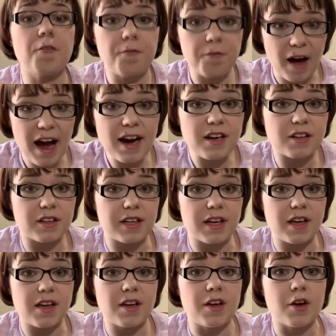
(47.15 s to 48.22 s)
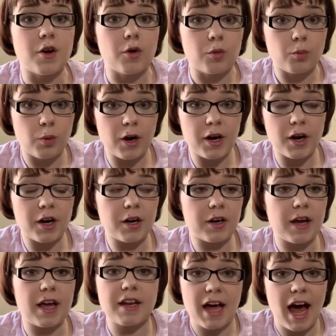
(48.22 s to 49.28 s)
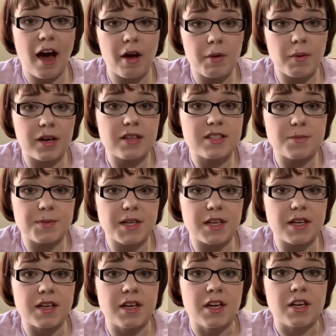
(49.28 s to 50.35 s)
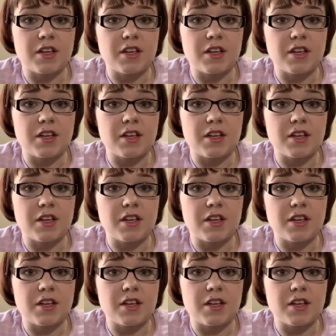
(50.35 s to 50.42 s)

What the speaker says: finally where and how I want it to be.